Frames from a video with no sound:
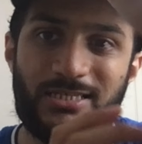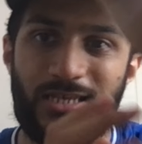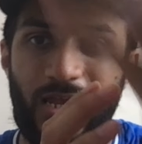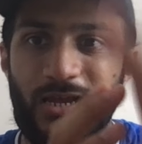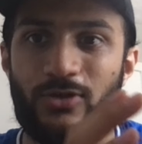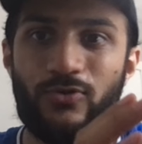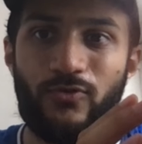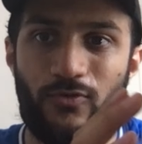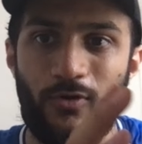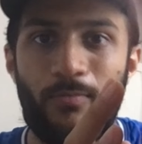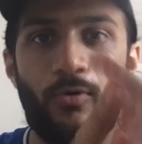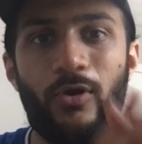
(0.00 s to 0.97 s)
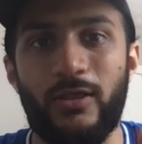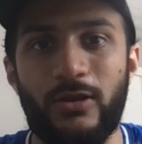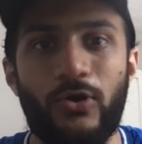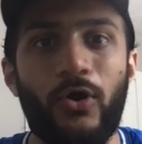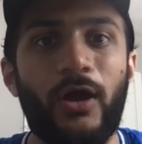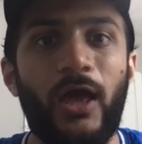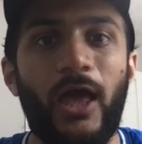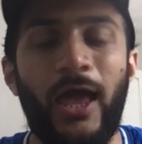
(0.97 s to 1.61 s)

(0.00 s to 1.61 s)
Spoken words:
like you throw a bone at a dog.